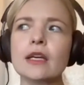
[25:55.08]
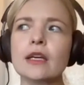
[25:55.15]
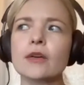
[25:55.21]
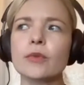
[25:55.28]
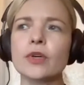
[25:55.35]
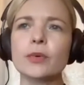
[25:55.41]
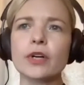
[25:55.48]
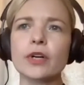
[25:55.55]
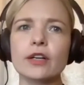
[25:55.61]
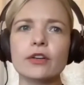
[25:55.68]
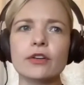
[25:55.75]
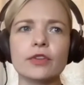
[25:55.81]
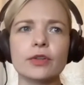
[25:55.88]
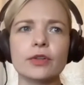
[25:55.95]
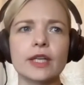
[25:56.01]
we were
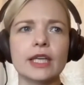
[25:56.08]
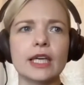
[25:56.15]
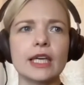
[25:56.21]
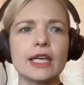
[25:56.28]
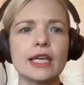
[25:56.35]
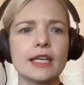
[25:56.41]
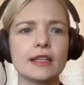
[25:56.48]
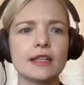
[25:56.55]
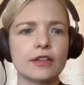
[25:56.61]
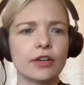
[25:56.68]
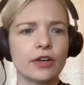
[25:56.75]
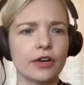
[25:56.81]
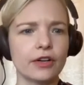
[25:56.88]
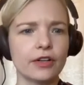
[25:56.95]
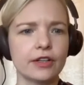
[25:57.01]
interviewing Ian
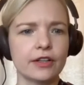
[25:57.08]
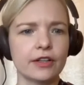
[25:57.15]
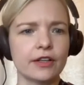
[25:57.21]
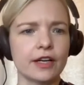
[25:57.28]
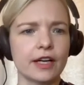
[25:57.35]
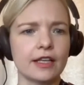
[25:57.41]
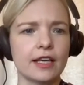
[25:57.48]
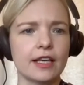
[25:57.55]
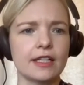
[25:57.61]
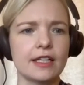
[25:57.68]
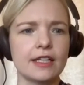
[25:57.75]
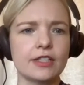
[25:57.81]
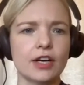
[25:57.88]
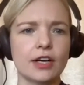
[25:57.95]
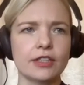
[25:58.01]
Kerner and, and
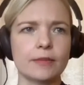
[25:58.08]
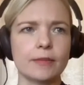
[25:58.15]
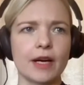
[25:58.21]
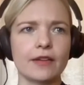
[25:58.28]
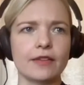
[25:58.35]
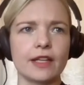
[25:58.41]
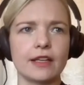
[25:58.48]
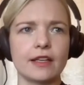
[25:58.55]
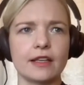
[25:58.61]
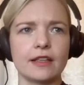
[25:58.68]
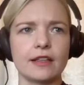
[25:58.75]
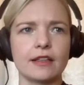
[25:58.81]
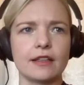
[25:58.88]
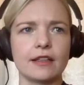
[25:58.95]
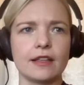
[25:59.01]
he talked about that
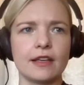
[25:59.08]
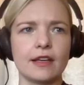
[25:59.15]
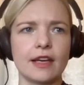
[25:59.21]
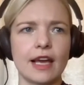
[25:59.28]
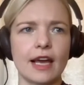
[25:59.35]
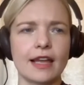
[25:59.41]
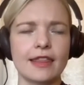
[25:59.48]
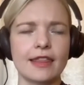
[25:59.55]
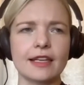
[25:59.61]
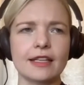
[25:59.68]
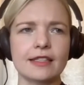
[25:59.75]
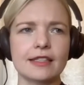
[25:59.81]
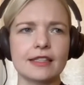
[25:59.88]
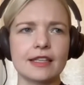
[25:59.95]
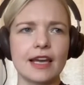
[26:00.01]
in the I think
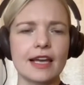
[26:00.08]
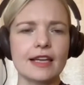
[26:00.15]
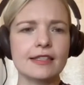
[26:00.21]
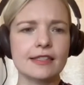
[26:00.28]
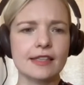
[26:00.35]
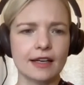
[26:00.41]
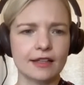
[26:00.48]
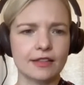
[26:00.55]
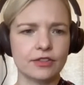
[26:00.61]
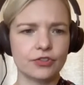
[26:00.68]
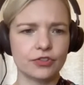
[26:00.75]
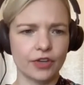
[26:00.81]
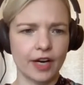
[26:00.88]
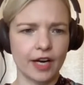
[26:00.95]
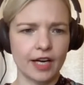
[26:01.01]
it's the AASECT
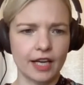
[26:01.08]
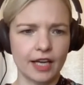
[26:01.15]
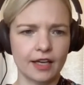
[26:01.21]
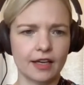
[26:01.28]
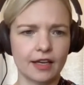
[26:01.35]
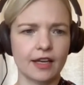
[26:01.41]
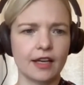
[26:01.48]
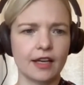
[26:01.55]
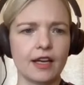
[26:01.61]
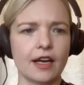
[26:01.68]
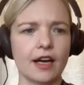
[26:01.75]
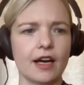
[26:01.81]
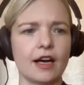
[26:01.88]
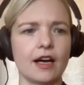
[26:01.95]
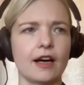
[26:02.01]
training.
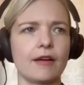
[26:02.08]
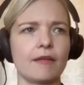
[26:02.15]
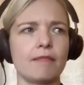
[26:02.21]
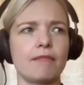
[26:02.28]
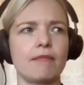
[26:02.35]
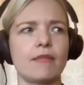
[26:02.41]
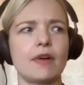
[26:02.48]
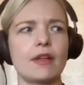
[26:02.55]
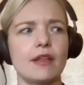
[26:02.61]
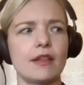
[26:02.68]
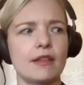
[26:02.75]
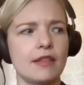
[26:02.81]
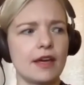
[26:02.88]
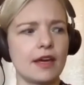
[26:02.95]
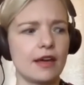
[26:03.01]
Um,
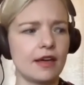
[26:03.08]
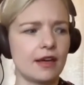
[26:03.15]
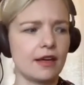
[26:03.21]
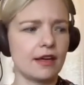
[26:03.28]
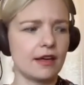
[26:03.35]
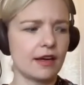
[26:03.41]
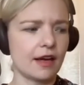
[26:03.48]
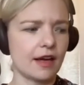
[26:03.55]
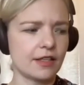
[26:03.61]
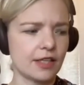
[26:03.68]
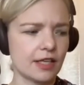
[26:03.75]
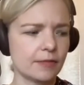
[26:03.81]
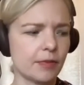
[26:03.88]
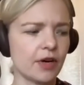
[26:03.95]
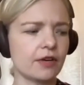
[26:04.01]
they as,
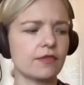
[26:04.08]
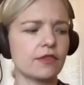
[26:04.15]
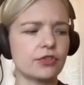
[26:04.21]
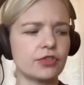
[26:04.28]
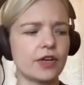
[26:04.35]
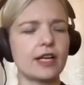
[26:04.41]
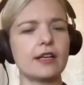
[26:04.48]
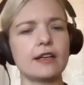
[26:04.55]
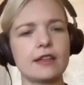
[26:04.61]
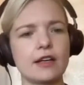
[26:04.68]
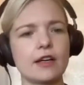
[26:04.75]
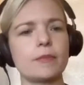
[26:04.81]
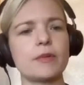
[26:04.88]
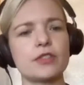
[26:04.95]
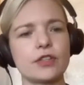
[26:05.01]
as part of the training
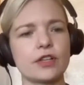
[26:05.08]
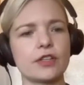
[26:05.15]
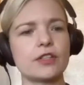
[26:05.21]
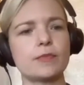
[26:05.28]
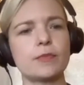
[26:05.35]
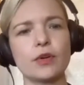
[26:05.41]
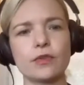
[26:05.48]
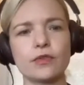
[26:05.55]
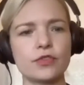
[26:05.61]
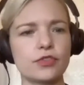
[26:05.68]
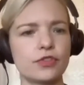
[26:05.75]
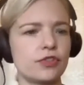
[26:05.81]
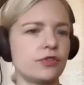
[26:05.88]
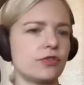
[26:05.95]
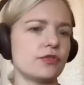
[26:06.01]
therapists are
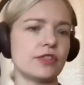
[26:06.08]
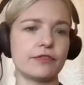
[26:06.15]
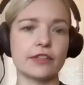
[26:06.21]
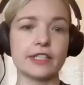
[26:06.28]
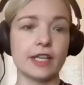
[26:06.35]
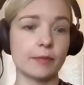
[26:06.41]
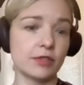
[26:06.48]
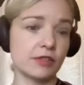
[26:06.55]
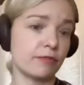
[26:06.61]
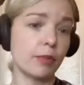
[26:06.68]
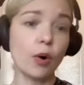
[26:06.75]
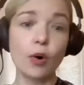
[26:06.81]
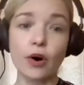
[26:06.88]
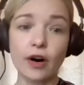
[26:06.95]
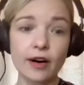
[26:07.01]
exposed to different types of
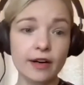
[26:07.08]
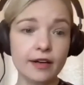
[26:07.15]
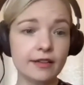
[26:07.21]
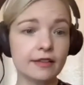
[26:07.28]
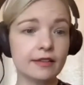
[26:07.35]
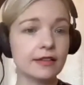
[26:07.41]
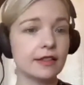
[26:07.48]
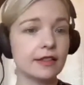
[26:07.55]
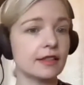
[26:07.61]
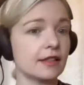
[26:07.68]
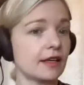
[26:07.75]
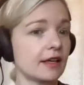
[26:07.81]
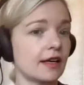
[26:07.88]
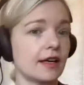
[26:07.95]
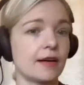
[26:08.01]
porn
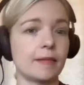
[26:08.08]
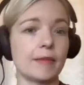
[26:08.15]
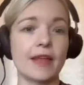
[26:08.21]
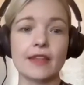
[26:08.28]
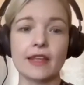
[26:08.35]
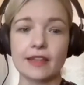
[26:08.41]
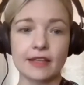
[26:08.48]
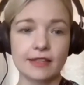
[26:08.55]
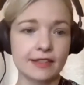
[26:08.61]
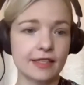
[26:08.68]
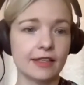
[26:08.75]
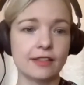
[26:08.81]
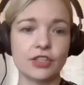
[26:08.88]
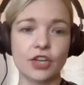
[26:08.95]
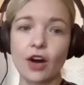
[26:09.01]
um, and then they
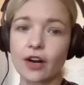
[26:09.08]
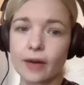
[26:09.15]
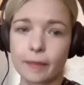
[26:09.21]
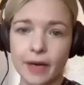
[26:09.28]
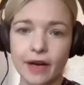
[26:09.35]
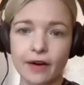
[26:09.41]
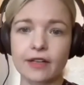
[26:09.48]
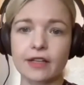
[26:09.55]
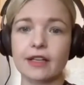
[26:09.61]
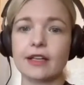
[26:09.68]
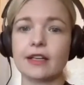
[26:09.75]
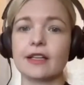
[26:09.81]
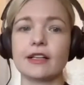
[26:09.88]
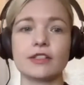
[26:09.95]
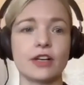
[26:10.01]
sit and talk about
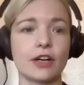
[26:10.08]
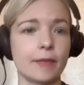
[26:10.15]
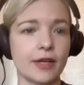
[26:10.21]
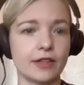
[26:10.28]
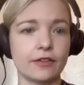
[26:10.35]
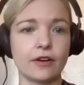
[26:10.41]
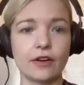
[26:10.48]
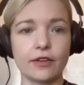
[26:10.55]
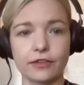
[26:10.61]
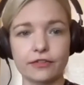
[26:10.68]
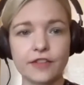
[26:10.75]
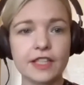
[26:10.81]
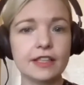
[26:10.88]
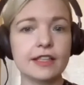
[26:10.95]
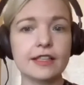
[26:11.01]
it. They talk about the, all the
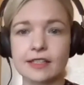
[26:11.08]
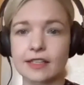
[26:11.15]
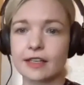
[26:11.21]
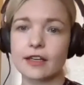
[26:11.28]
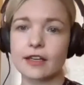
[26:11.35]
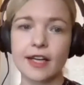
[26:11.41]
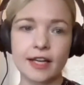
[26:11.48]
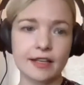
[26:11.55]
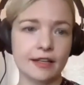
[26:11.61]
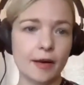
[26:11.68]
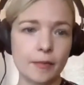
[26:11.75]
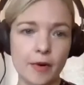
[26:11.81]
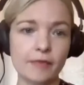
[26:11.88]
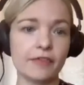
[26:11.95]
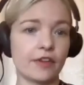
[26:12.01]
feelings that
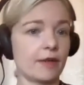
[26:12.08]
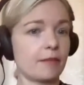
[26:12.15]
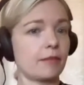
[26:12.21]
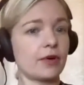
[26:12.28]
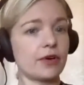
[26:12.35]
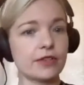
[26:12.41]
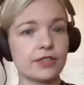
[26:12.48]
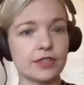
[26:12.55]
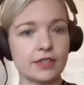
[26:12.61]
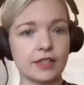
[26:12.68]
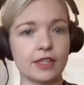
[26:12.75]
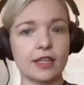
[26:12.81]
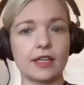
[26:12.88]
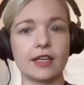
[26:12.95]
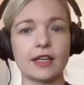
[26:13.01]
come up for them
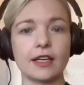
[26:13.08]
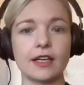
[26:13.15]
personally.